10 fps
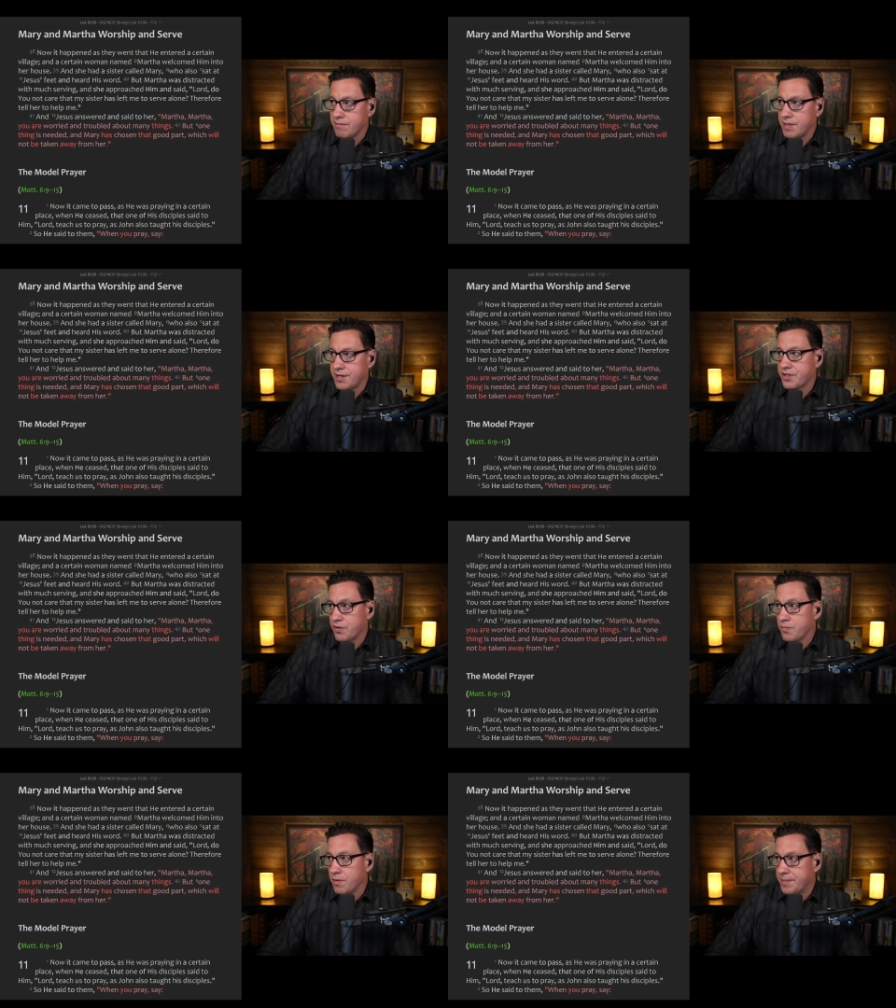and a
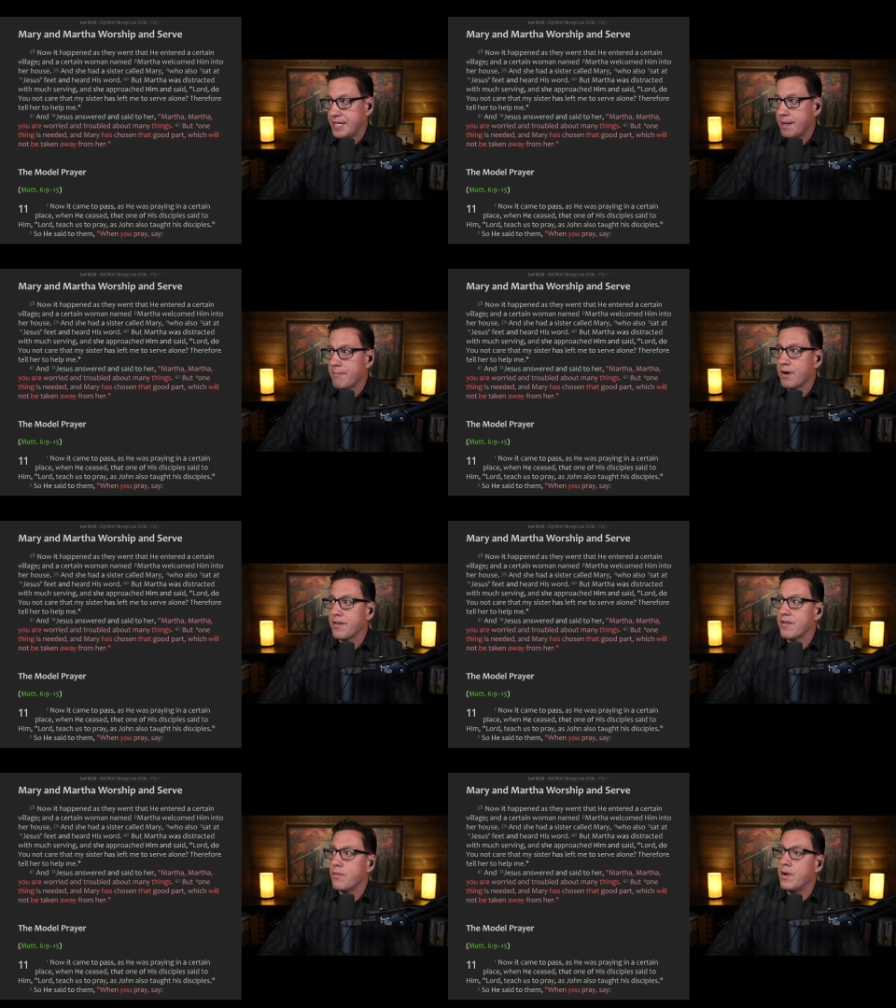certain woman named
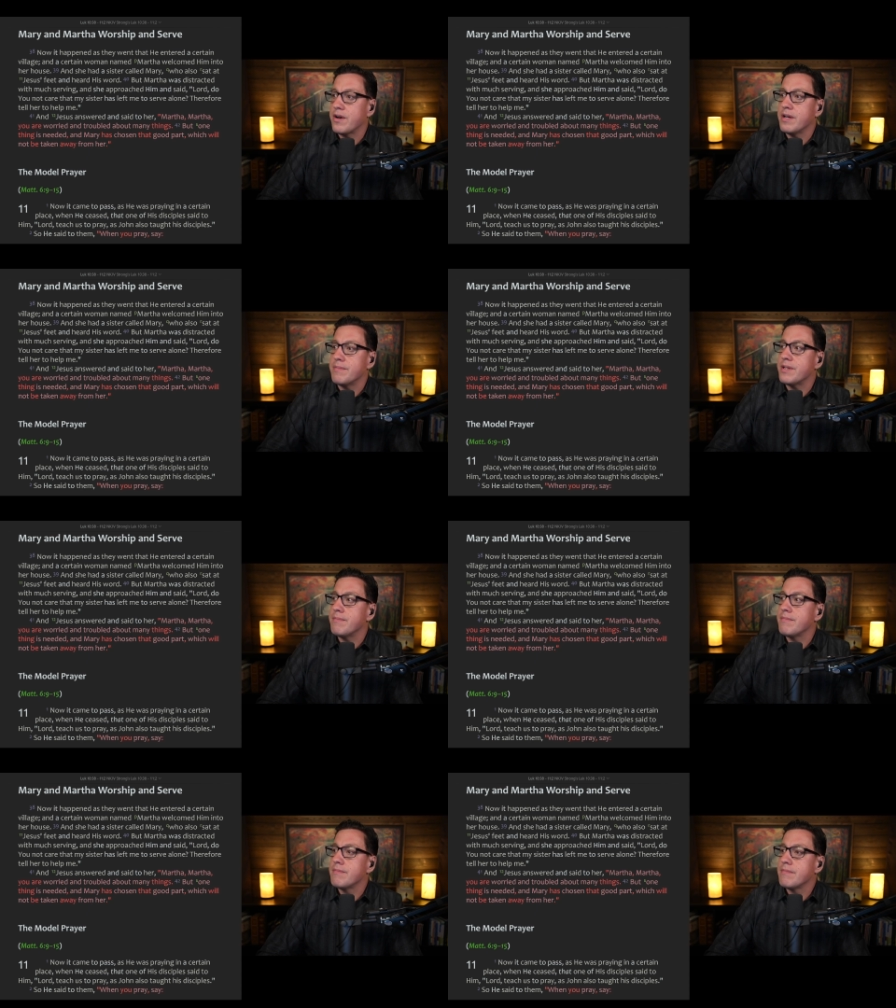Martha welcomed
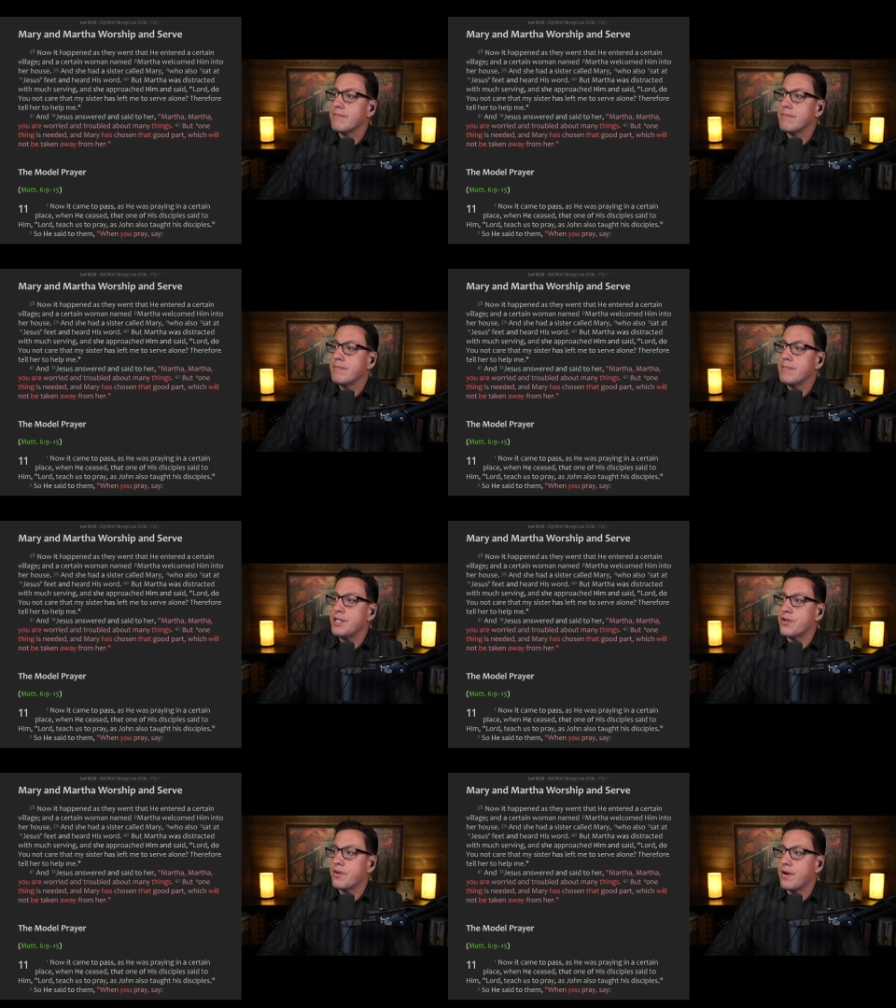him
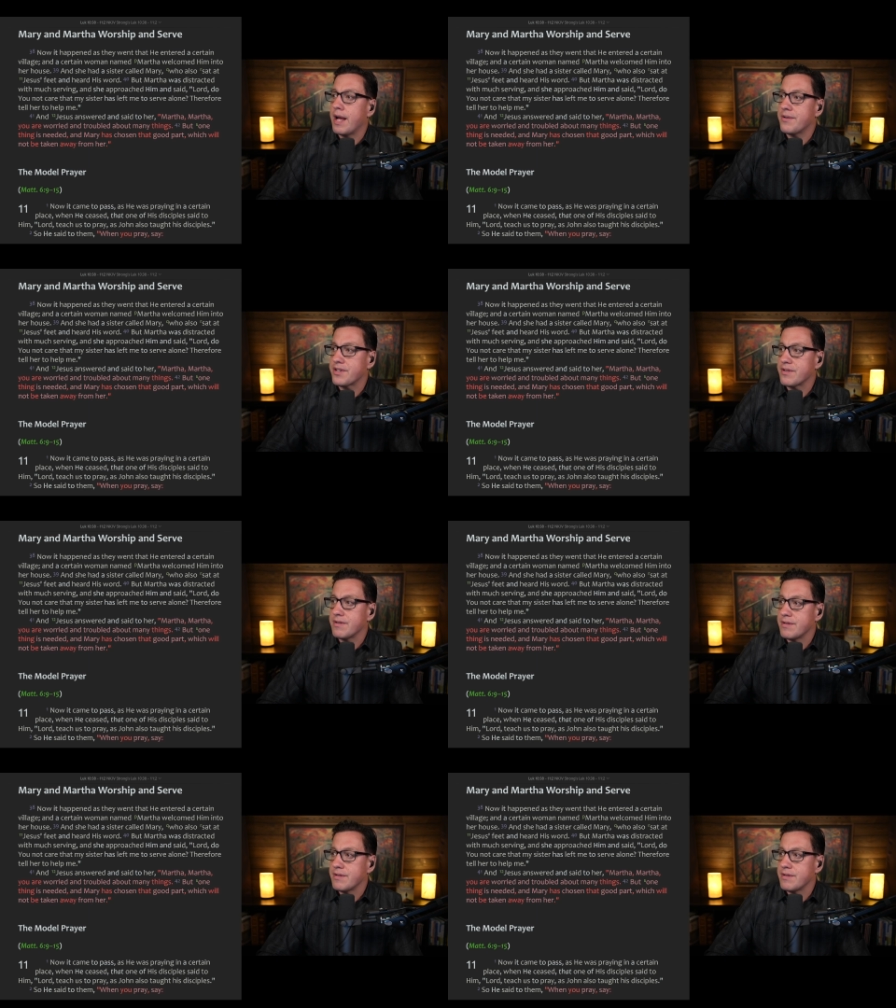into her house.